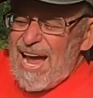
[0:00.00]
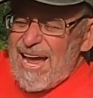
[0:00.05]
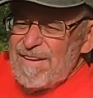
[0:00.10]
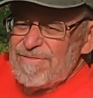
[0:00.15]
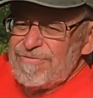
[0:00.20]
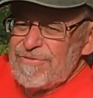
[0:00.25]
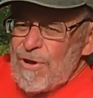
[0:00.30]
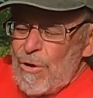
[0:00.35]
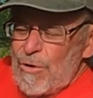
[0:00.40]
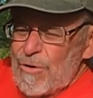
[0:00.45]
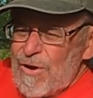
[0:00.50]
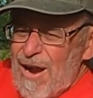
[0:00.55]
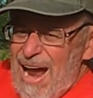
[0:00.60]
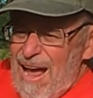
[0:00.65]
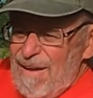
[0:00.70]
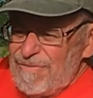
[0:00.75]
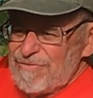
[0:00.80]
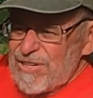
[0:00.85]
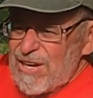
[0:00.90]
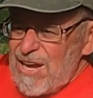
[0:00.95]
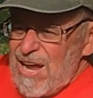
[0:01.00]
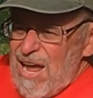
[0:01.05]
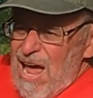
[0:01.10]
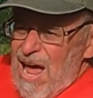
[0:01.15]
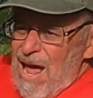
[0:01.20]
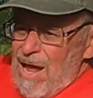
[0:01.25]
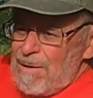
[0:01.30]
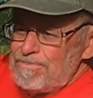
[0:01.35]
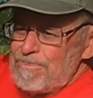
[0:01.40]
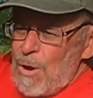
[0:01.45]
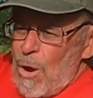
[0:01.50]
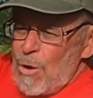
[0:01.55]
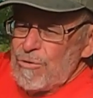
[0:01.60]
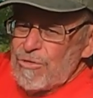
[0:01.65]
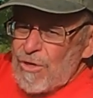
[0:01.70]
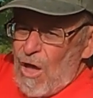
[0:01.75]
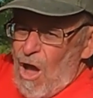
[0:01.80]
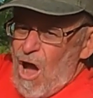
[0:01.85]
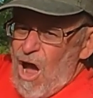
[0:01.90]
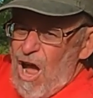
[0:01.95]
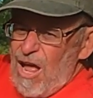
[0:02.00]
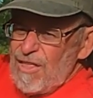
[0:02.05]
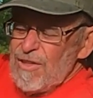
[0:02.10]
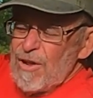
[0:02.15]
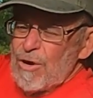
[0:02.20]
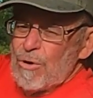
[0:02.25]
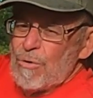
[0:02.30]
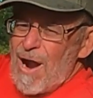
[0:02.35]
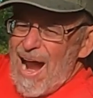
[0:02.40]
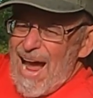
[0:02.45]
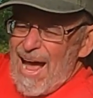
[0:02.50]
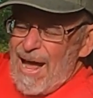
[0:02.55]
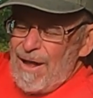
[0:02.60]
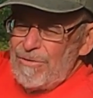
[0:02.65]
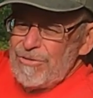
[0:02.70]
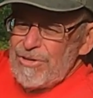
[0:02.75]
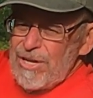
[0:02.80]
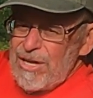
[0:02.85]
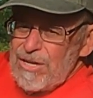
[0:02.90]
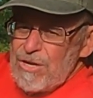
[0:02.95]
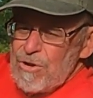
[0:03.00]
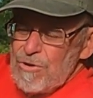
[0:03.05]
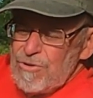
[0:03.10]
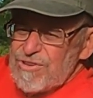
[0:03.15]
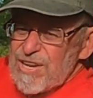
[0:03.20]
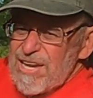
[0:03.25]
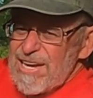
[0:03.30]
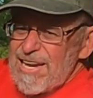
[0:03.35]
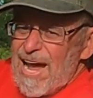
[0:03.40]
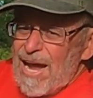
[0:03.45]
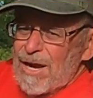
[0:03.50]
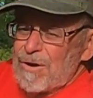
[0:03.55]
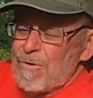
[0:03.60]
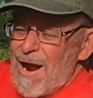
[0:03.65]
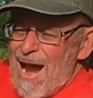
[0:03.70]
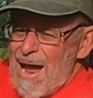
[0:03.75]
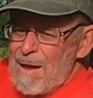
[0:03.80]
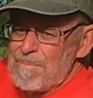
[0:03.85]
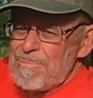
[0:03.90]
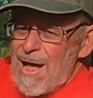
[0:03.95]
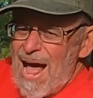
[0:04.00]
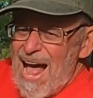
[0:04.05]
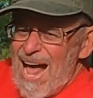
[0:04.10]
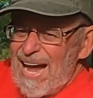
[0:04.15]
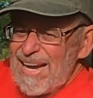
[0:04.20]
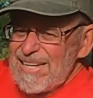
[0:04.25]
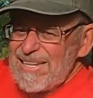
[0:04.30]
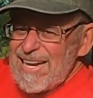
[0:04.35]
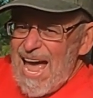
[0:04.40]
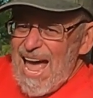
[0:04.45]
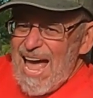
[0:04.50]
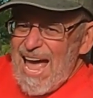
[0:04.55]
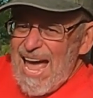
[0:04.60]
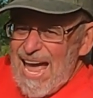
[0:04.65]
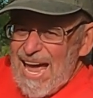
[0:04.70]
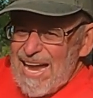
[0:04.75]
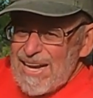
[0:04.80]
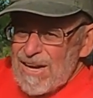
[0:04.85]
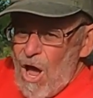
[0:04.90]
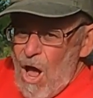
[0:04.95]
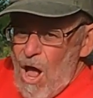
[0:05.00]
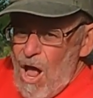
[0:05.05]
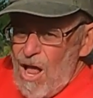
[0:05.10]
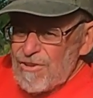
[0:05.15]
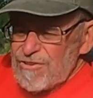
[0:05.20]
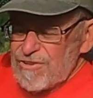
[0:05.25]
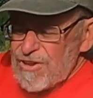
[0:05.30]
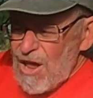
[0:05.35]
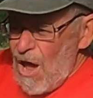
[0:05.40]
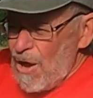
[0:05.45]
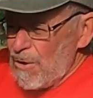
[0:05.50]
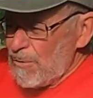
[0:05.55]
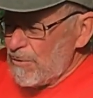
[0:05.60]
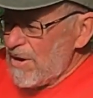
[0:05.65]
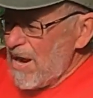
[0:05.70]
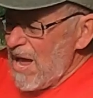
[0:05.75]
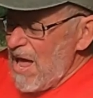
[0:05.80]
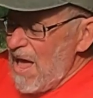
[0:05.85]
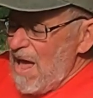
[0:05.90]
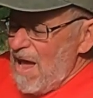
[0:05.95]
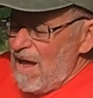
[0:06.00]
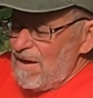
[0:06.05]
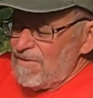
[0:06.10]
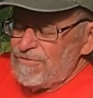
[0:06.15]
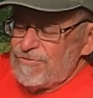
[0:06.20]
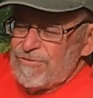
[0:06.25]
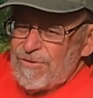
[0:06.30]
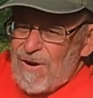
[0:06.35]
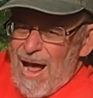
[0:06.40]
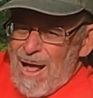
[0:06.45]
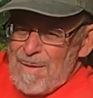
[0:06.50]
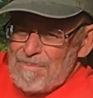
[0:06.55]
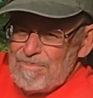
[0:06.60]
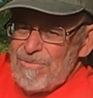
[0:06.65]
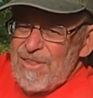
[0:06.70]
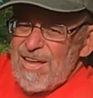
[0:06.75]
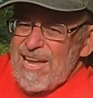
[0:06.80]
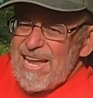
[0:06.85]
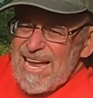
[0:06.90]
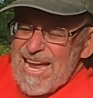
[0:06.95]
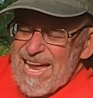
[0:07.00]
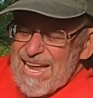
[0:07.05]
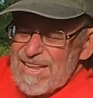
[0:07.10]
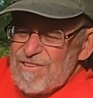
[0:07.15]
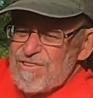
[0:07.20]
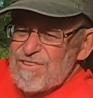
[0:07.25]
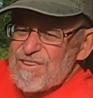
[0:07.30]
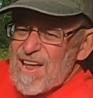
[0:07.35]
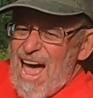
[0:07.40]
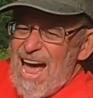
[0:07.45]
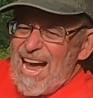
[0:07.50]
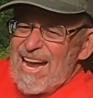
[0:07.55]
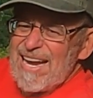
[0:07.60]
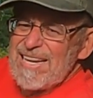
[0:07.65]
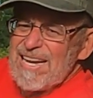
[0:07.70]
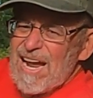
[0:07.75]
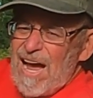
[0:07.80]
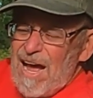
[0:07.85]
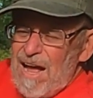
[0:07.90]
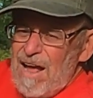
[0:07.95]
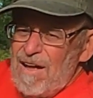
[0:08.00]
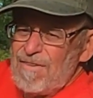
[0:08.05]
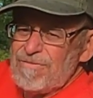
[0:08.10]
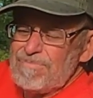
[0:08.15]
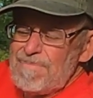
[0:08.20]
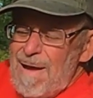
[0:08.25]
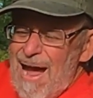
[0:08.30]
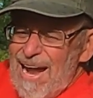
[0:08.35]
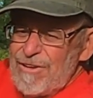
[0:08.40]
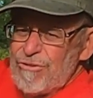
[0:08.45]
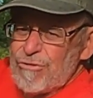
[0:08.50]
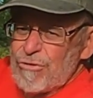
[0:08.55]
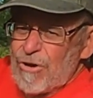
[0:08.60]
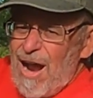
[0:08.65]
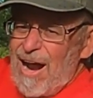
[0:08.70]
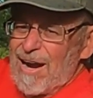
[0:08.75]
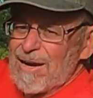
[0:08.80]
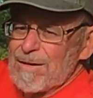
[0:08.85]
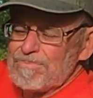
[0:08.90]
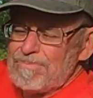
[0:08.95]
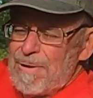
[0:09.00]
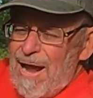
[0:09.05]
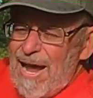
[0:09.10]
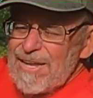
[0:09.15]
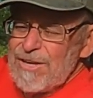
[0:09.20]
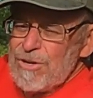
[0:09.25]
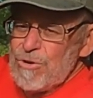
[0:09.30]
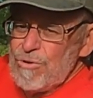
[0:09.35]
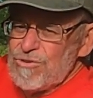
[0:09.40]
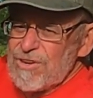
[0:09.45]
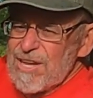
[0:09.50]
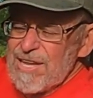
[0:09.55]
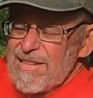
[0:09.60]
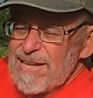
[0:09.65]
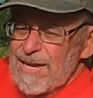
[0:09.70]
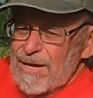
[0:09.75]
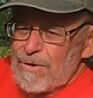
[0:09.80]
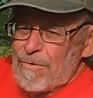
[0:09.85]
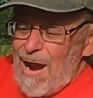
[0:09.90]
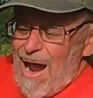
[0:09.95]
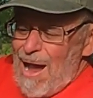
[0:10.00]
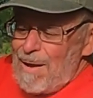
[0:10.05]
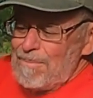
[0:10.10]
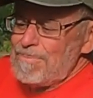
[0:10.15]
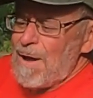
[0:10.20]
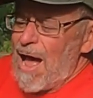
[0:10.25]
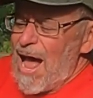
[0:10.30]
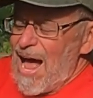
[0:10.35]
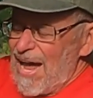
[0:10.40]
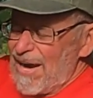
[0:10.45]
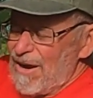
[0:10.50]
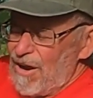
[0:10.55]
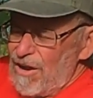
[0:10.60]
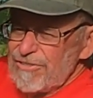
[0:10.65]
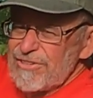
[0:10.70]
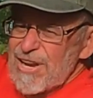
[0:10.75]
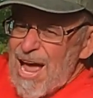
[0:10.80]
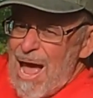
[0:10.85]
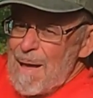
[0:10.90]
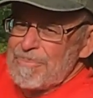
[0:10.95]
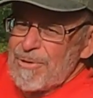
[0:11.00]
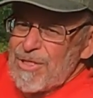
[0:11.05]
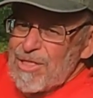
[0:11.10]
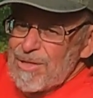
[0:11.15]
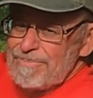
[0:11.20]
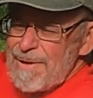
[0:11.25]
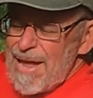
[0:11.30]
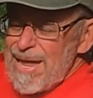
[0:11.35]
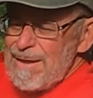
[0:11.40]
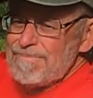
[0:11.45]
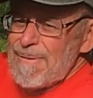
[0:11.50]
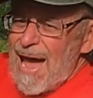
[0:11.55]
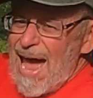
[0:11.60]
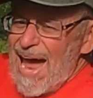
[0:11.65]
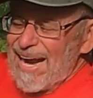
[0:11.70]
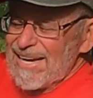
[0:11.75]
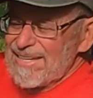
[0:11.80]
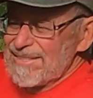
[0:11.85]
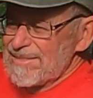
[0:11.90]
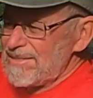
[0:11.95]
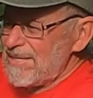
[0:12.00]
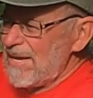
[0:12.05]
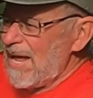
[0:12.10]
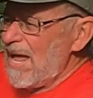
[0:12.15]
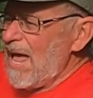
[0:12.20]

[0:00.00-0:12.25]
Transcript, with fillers: I have photographed, both on the ground using a ground pod and also from the inside of my truck by using the ground pod on top of the beanbag.